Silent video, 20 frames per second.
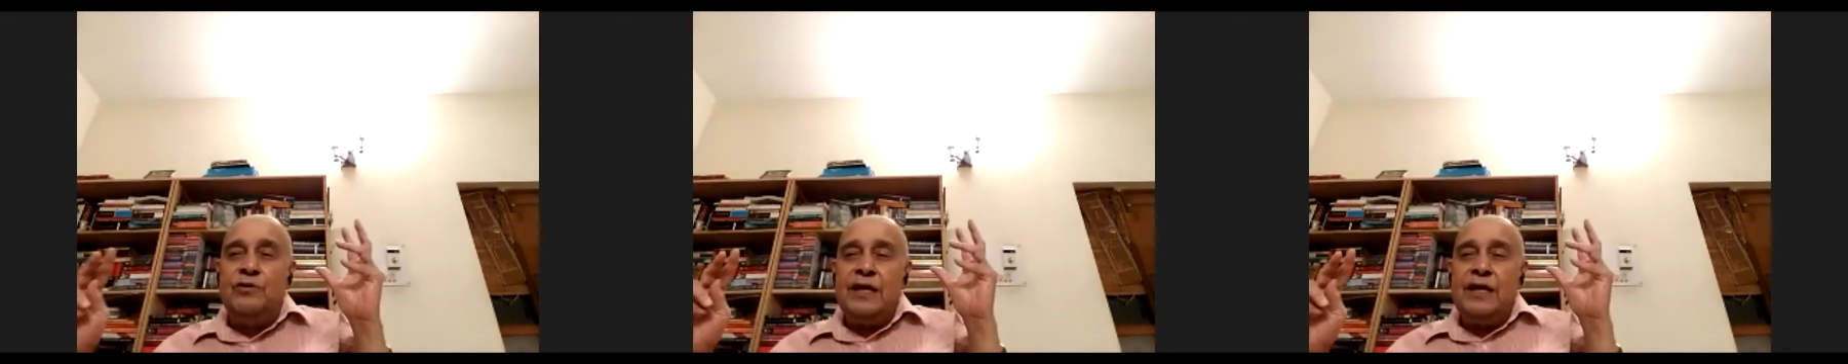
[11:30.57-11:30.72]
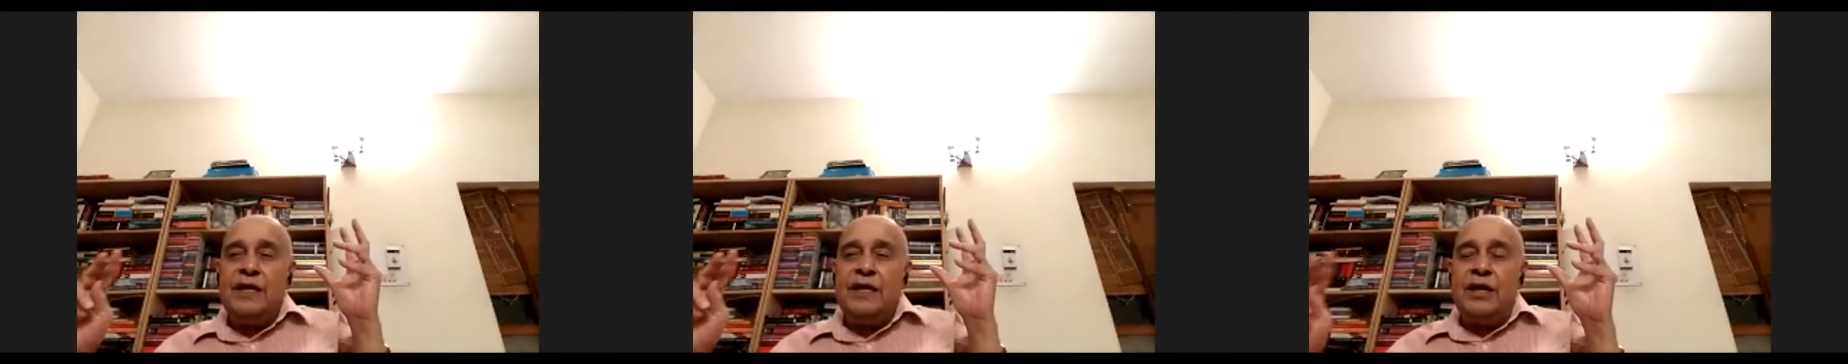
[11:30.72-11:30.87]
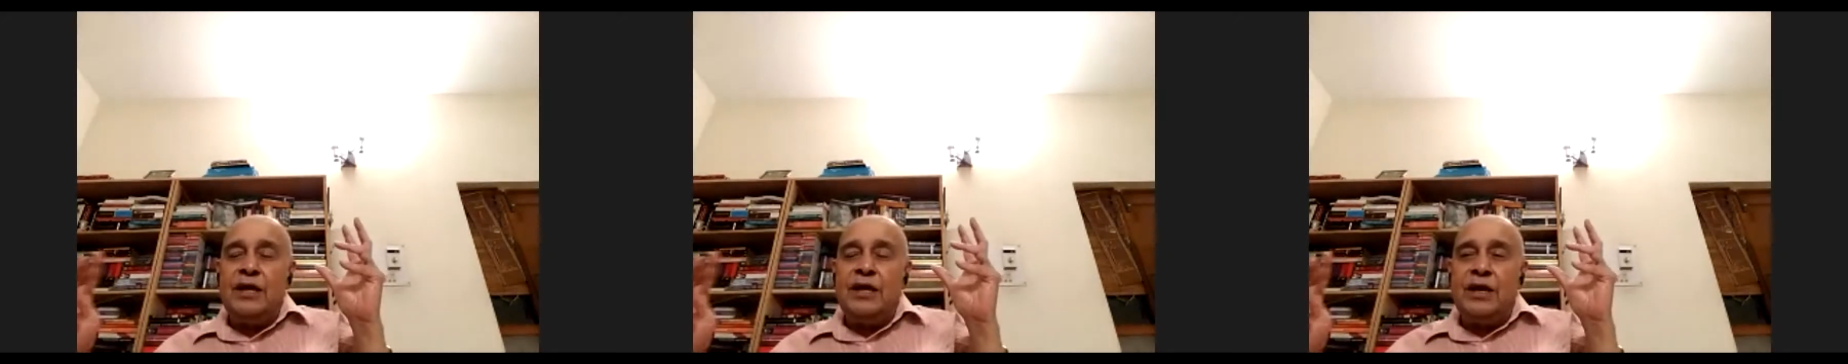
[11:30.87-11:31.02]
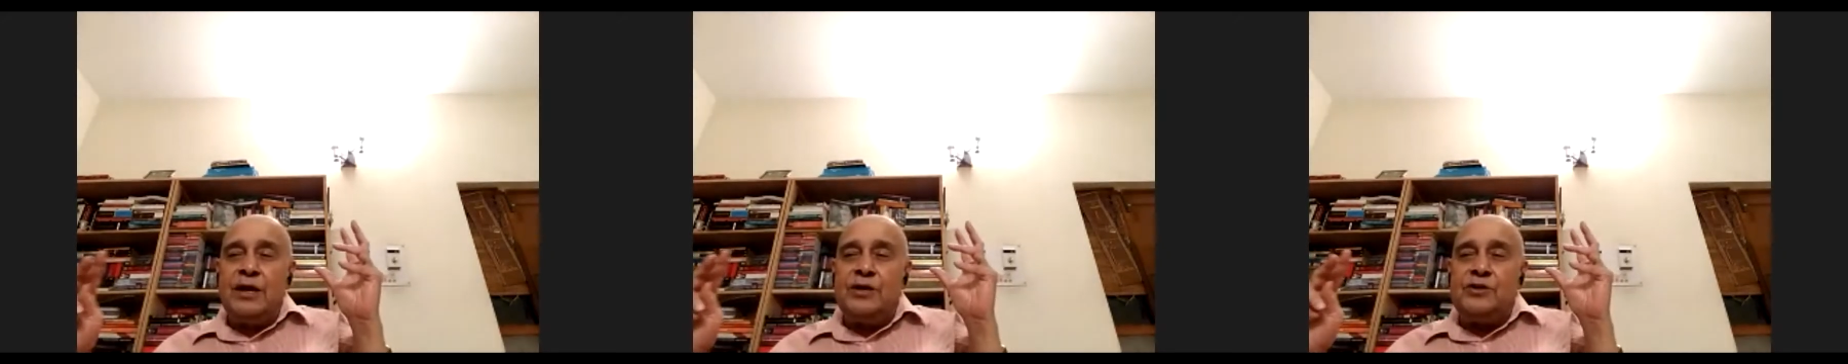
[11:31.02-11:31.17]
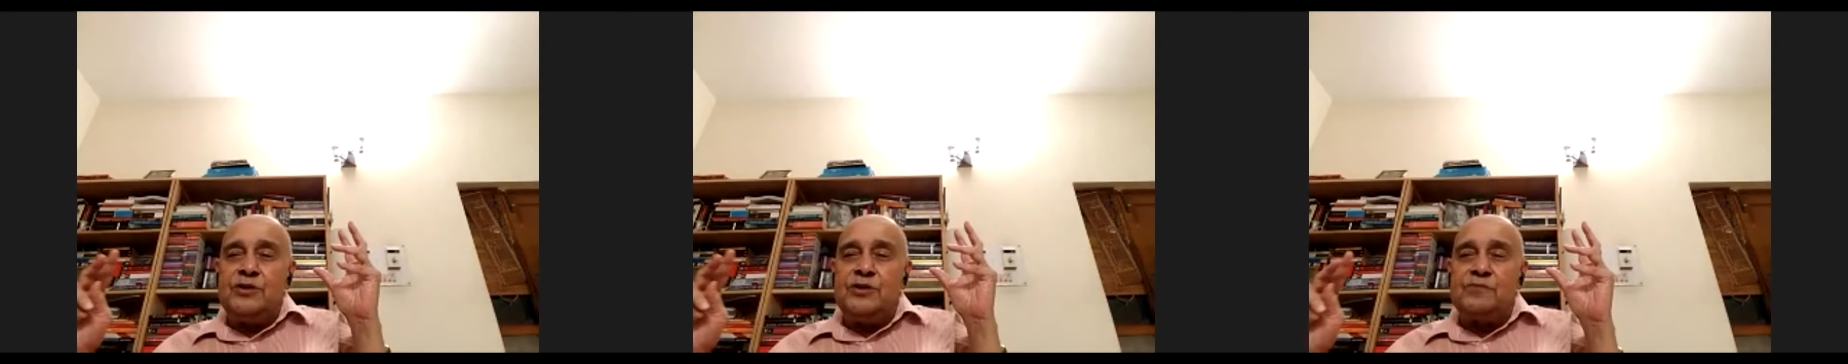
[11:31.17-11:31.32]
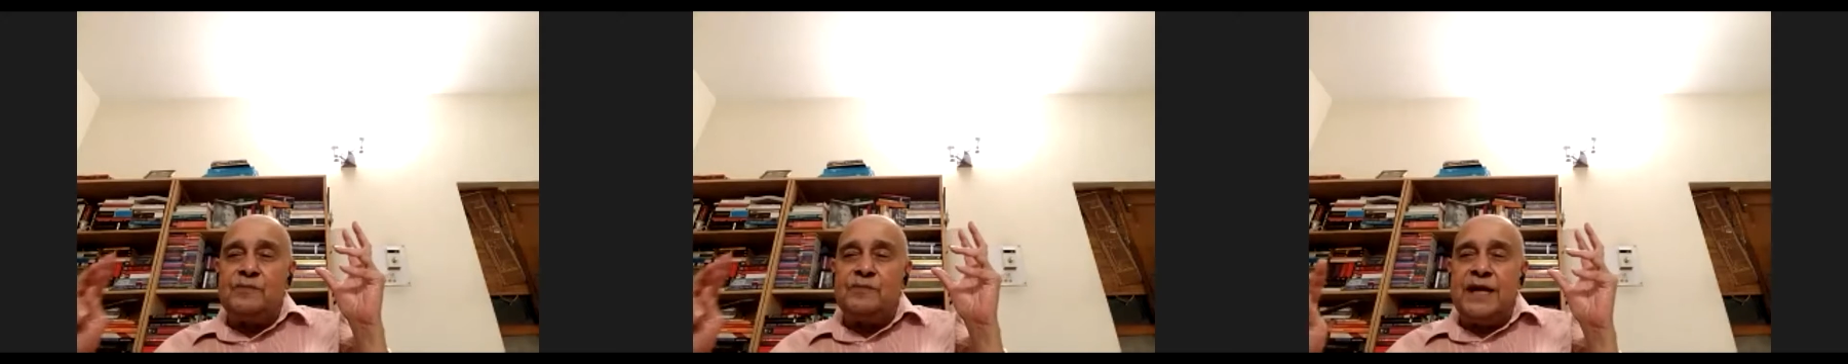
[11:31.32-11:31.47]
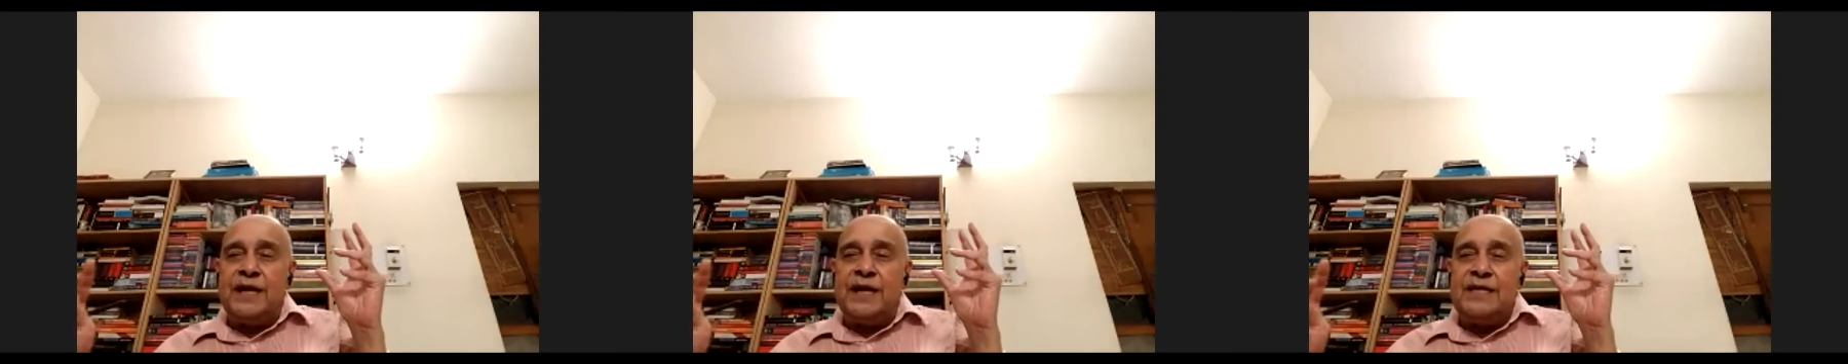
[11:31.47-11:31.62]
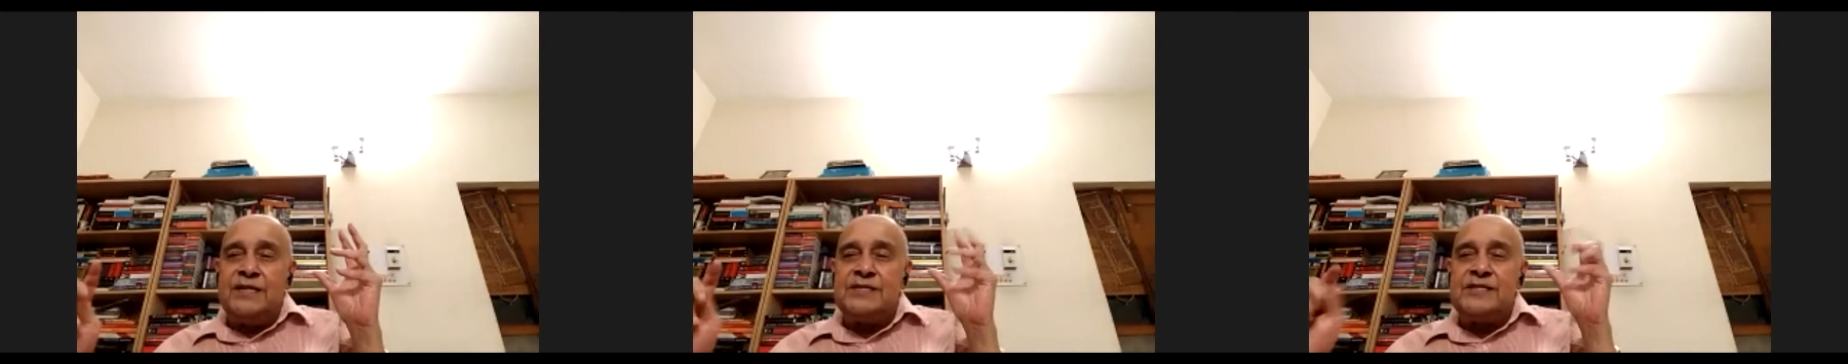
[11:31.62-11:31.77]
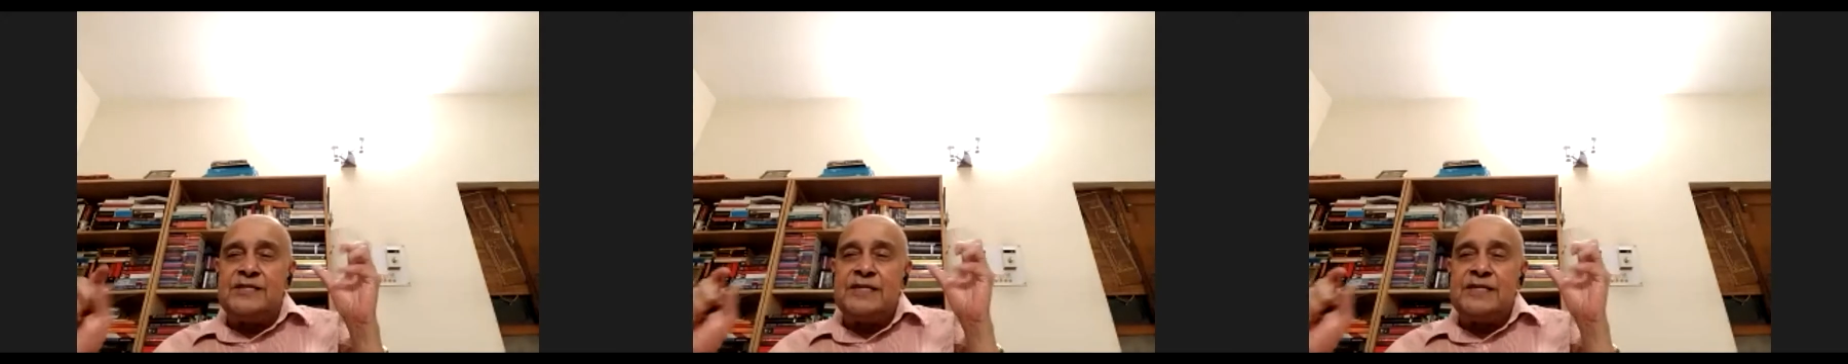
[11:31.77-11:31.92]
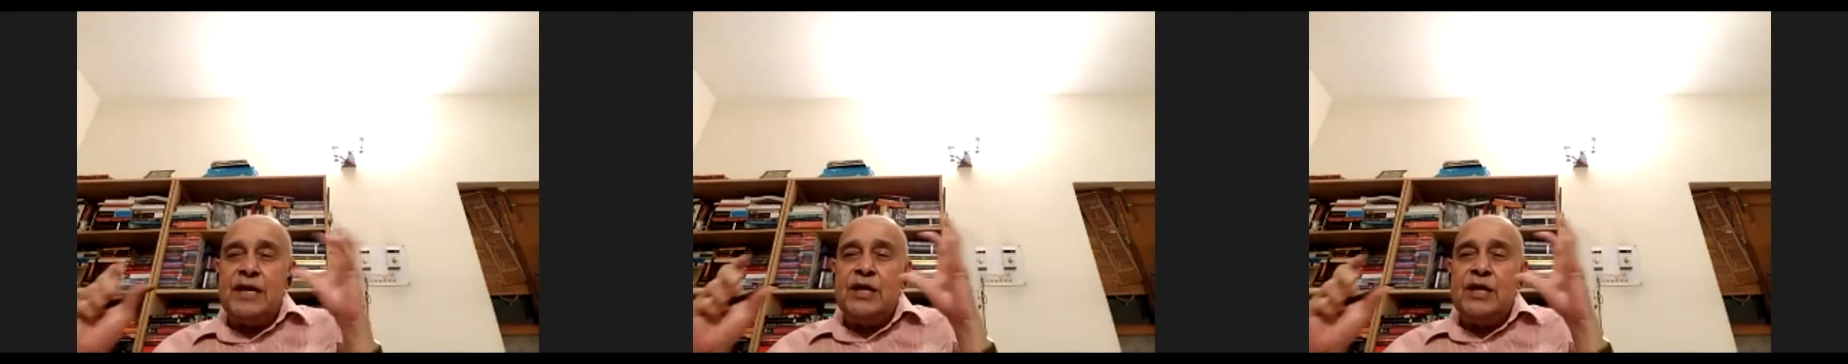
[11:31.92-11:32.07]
large mice